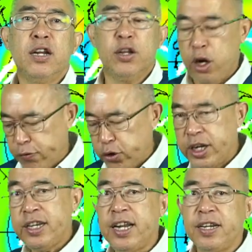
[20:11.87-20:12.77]
Don't
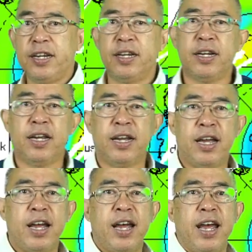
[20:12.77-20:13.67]
forget that
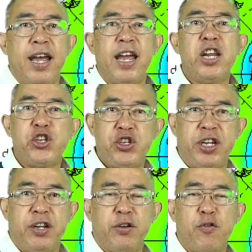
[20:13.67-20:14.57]

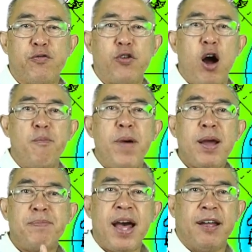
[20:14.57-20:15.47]
energy from
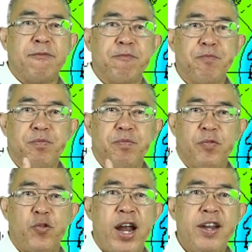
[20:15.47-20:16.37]
magma,
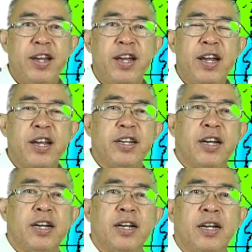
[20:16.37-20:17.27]
right?
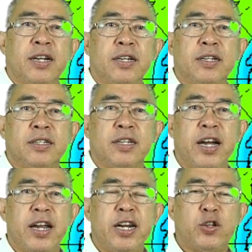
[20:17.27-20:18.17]
The the
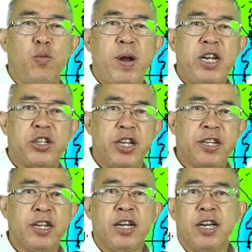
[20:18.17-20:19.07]
electromagnetic,
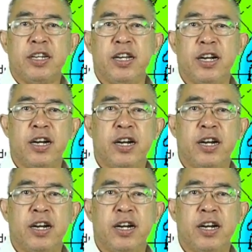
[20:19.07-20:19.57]
the